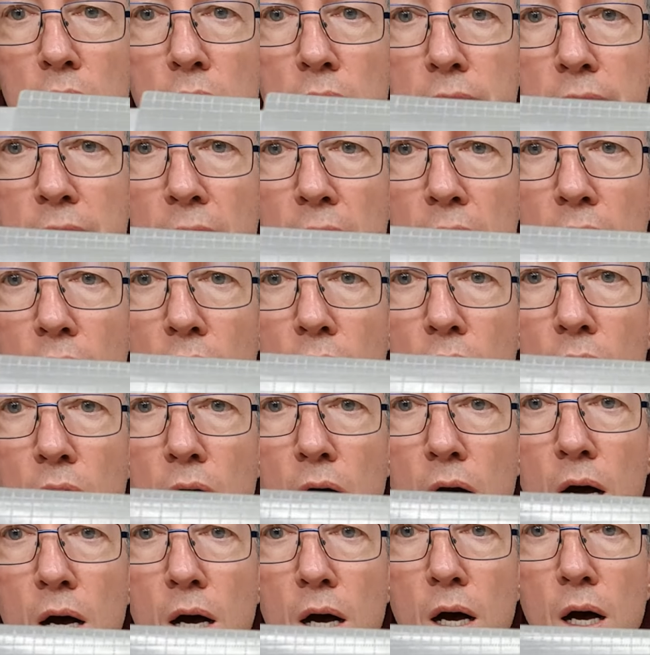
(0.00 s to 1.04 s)
Now,
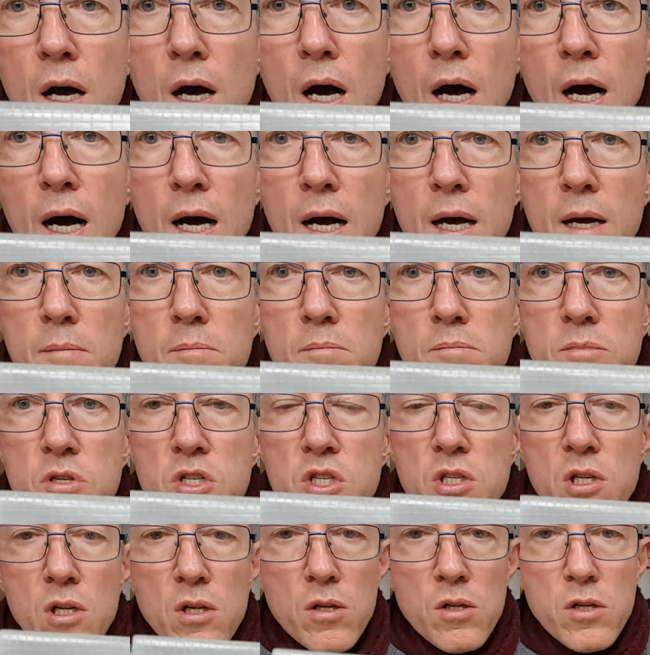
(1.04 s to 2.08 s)
I'm
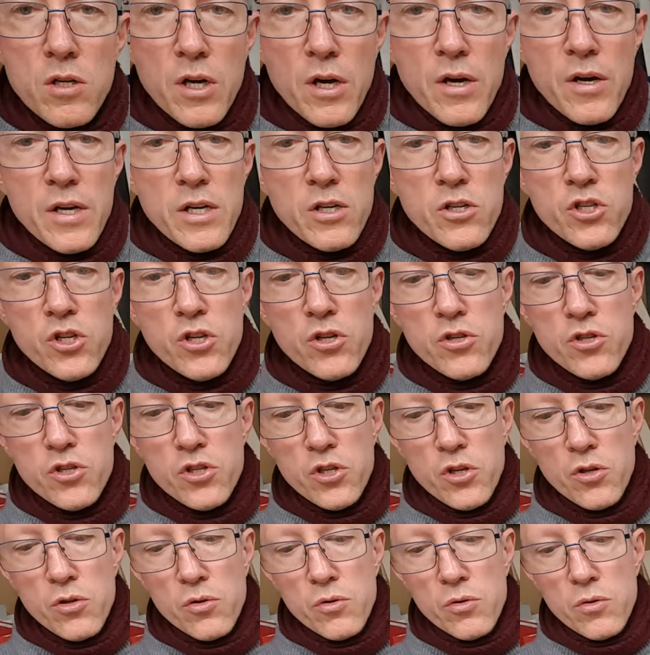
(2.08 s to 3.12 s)
still going to
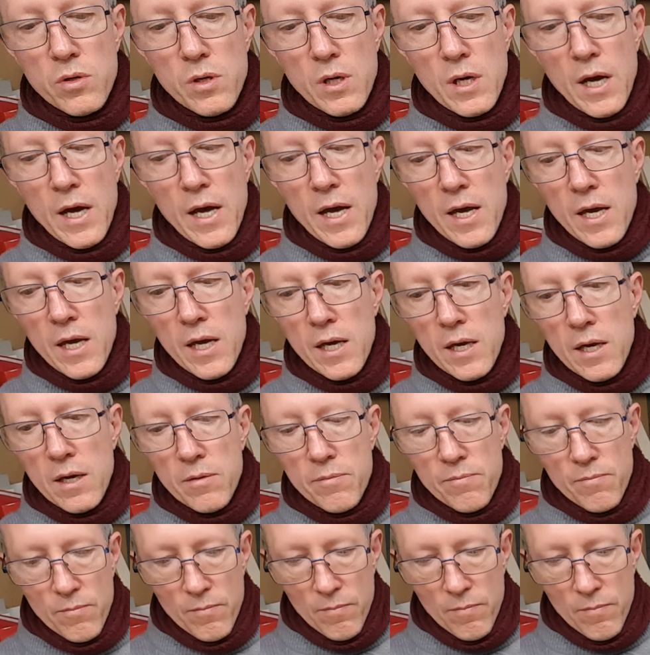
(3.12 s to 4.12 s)
do a